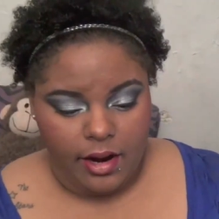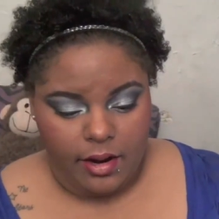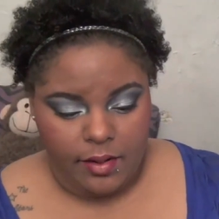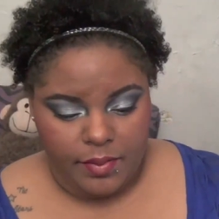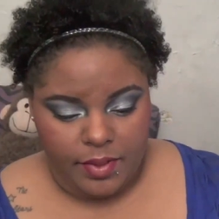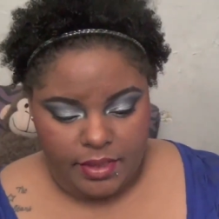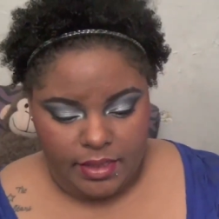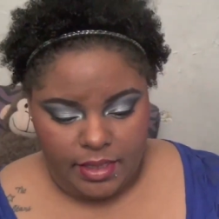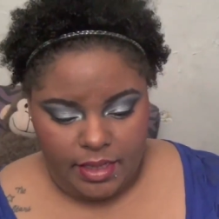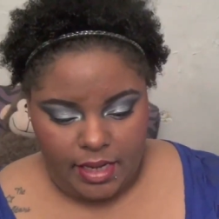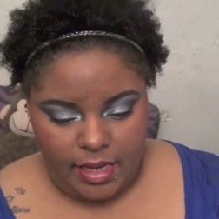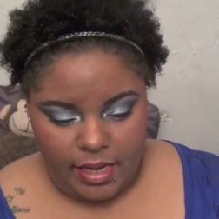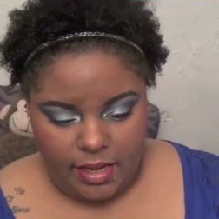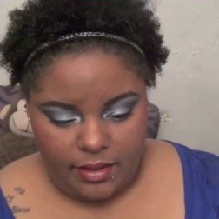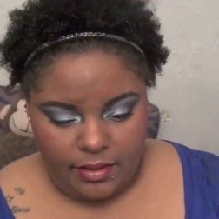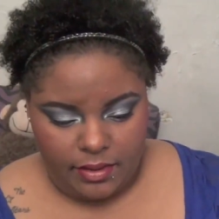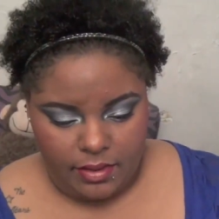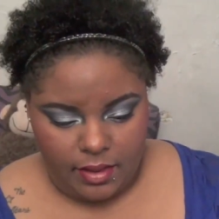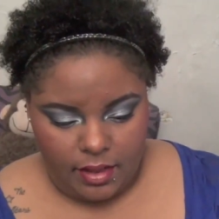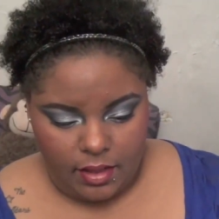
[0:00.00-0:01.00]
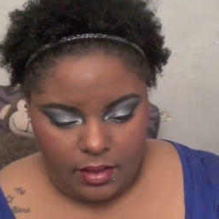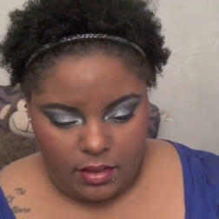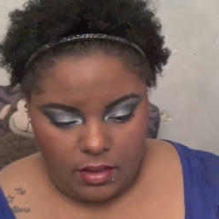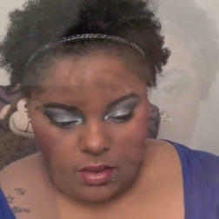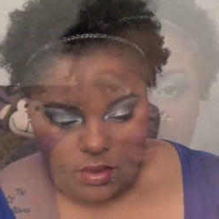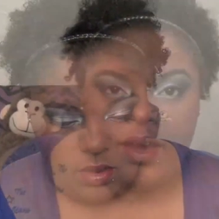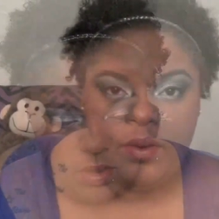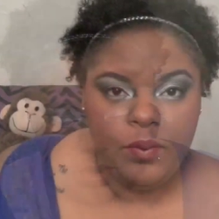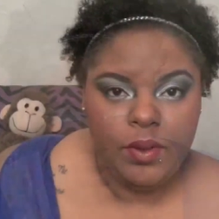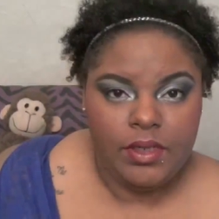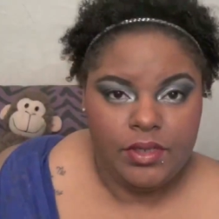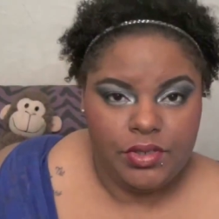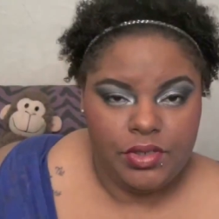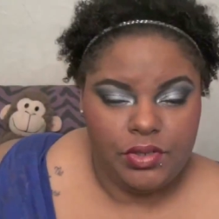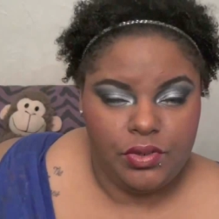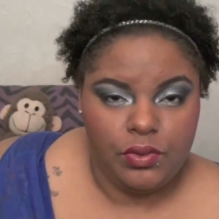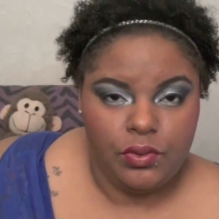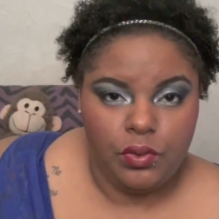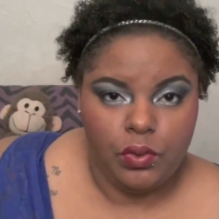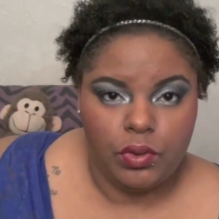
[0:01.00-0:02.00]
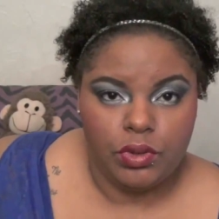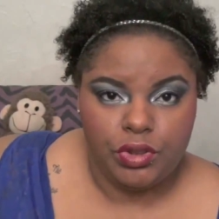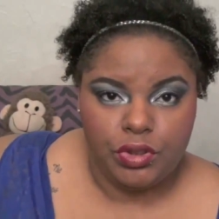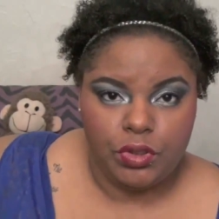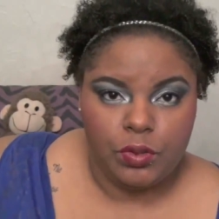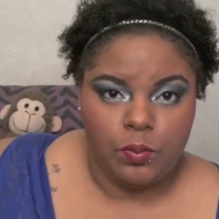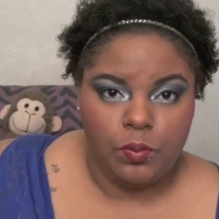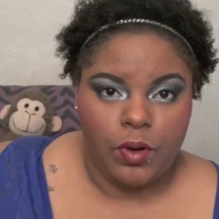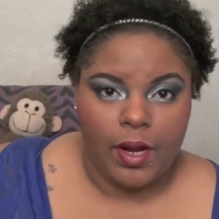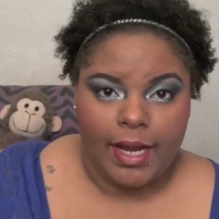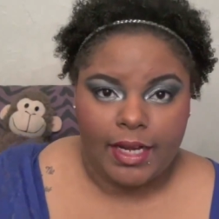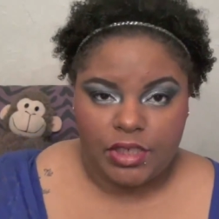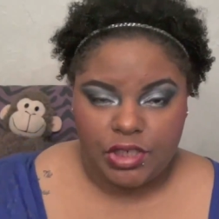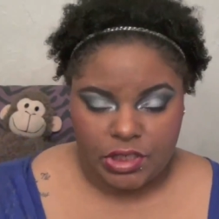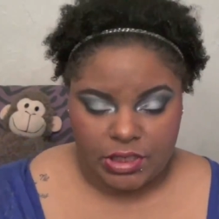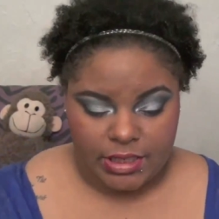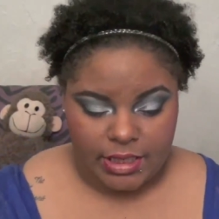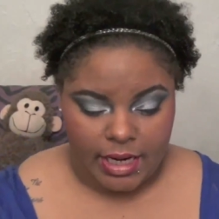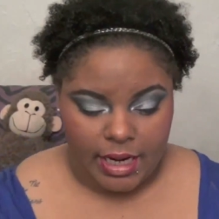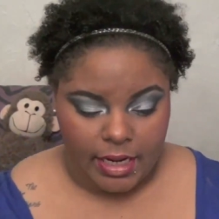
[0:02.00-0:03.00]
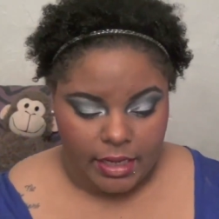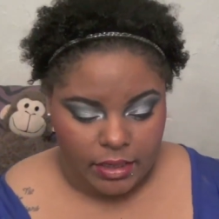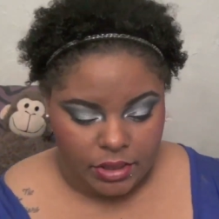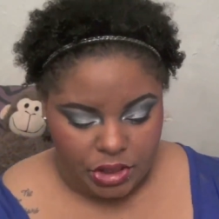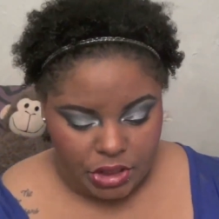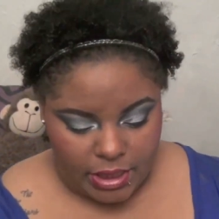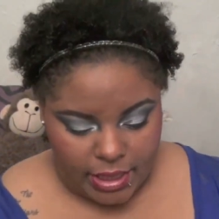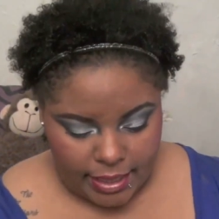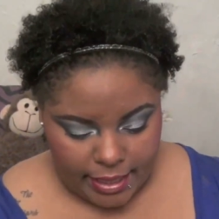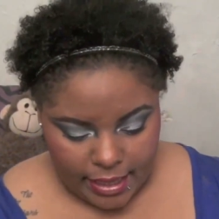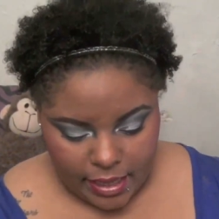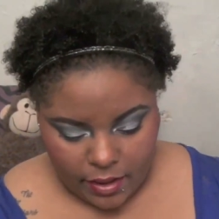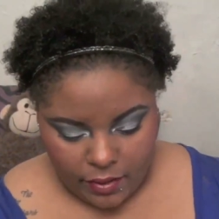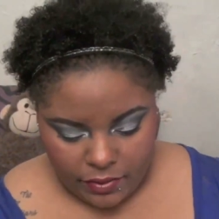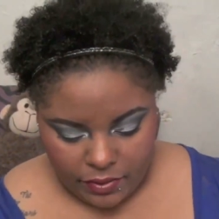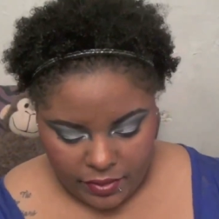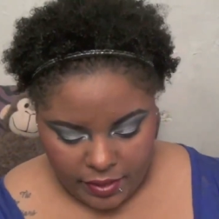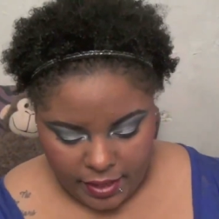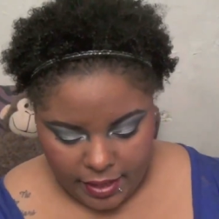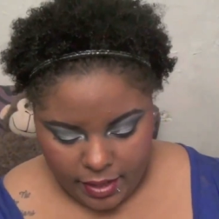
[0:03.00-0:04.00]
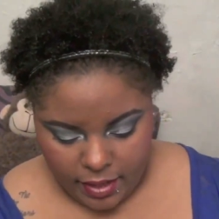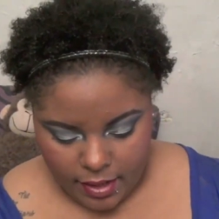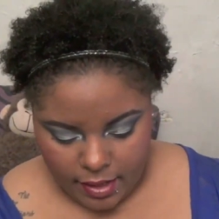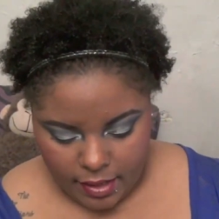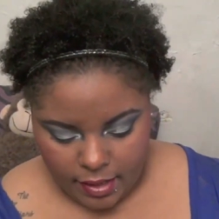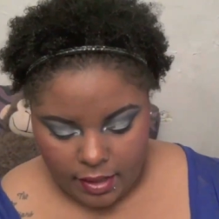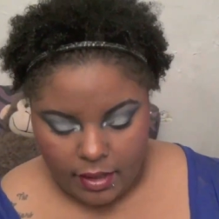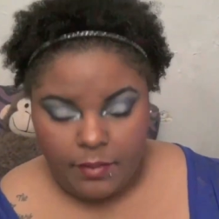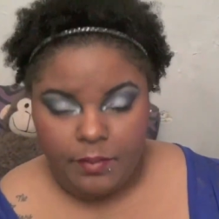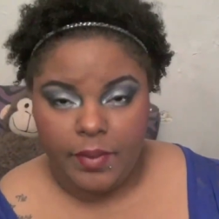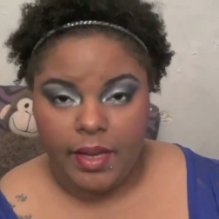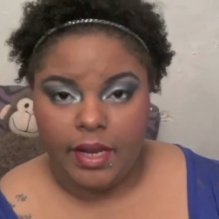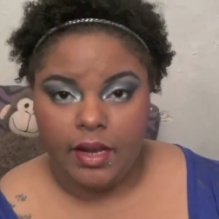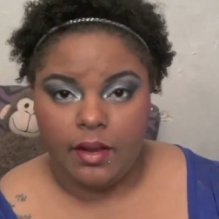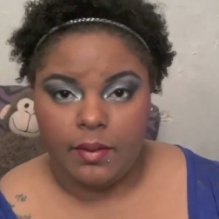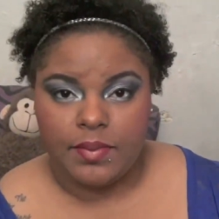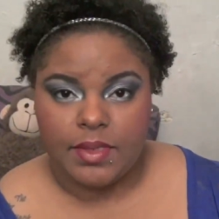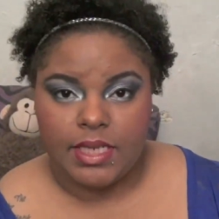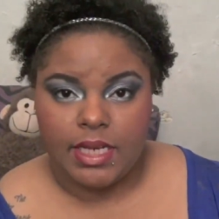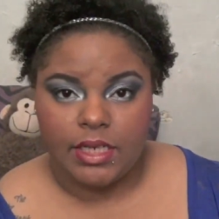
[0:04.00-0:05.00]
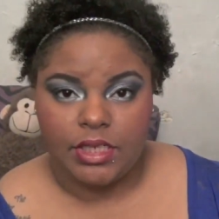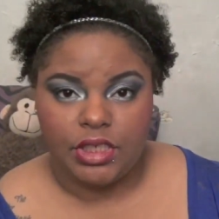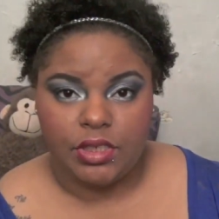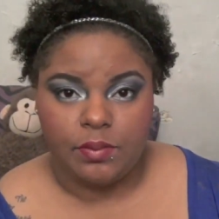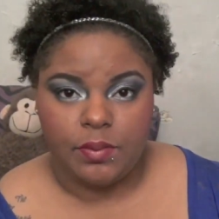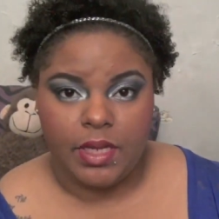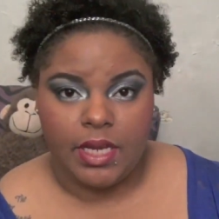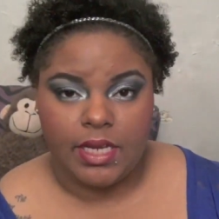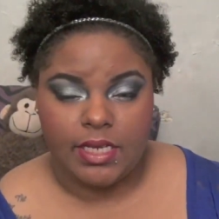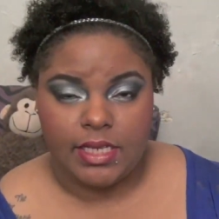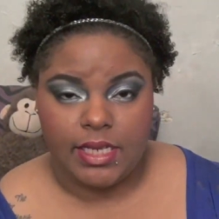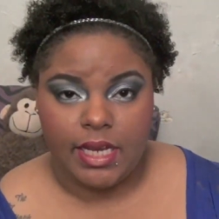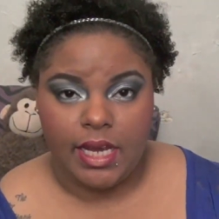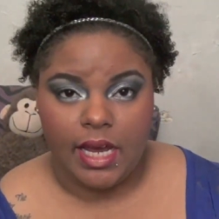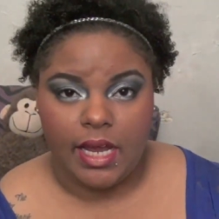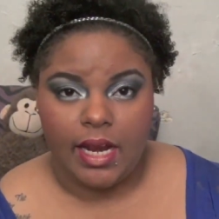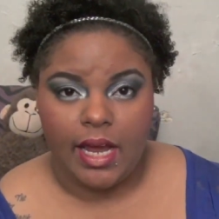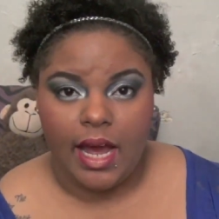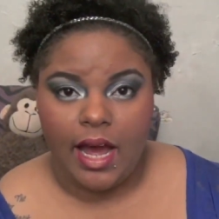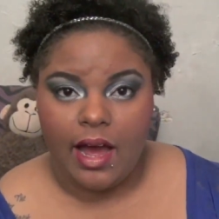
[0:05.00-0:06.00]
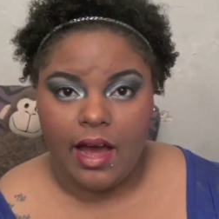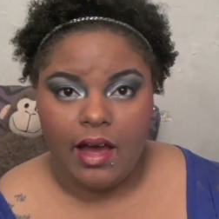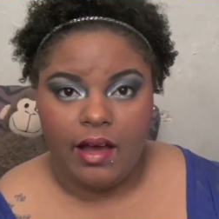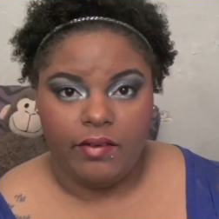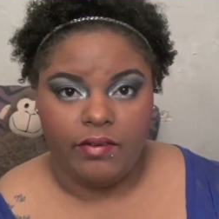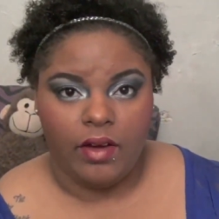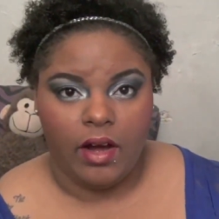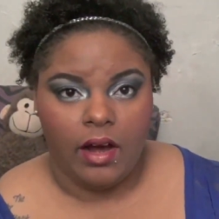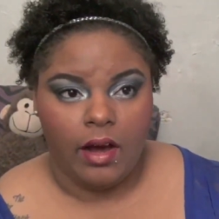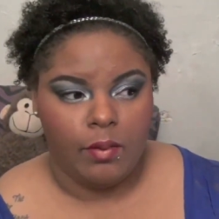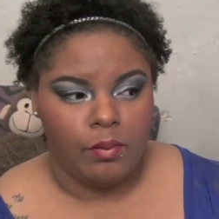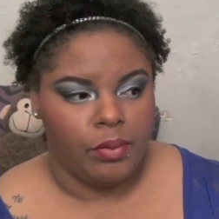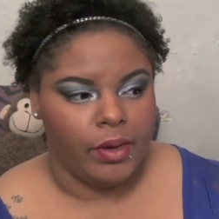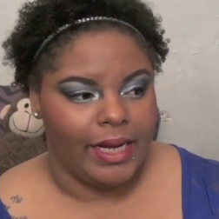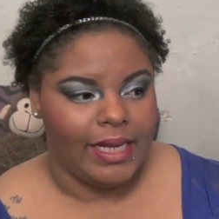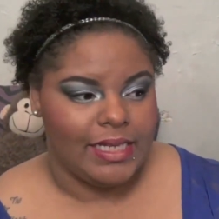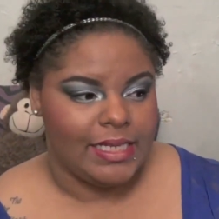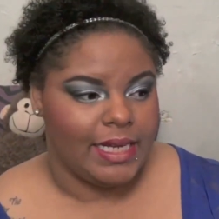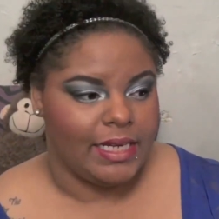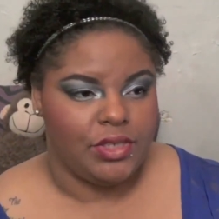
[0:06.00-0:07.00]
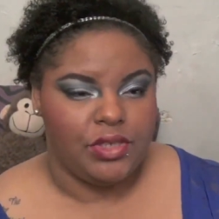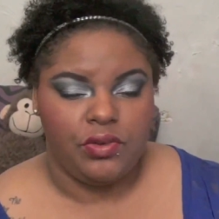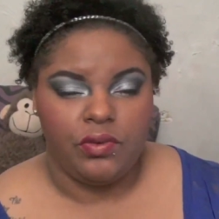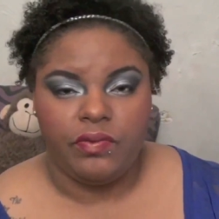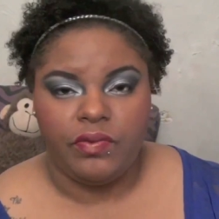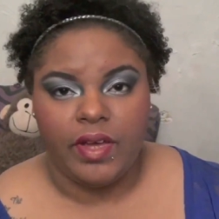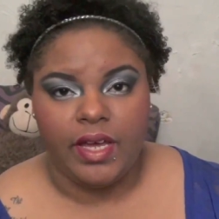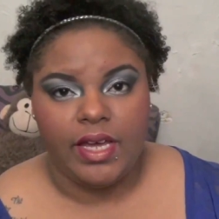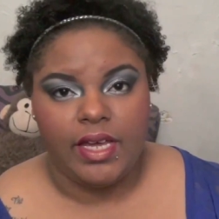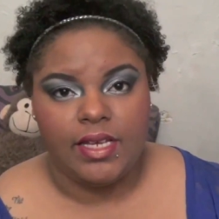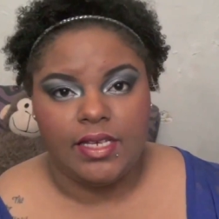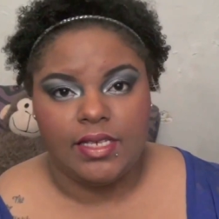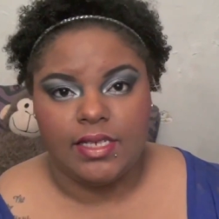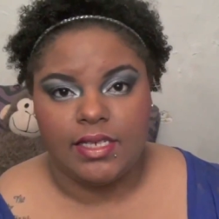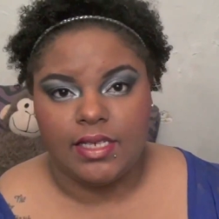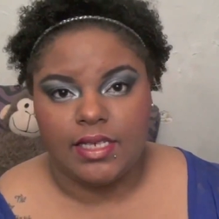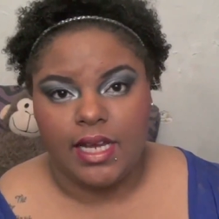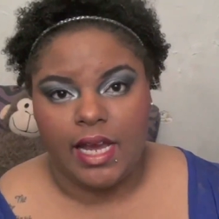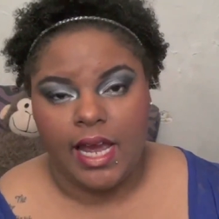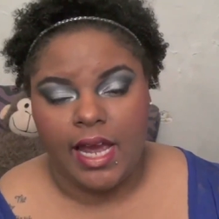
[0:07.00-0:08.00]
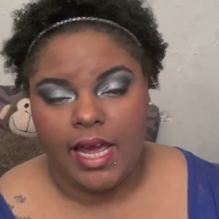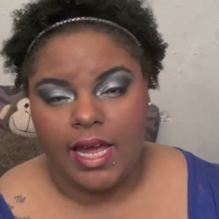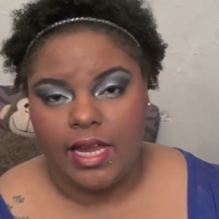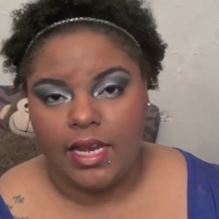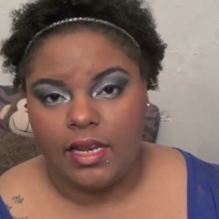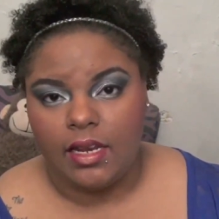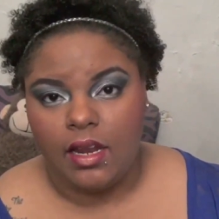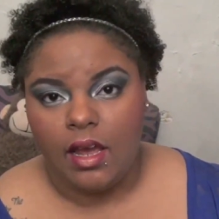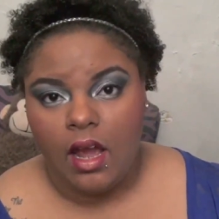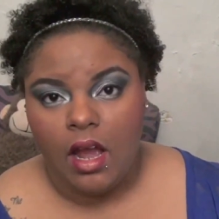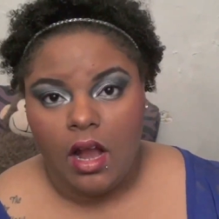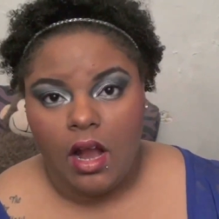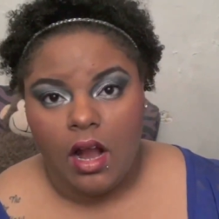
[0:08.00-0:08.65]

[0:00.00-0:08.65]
Urban Decay thing. I went to Nordstrom Rack just to kind of check out their makeup section because they kind of have um, brands like Too Faced and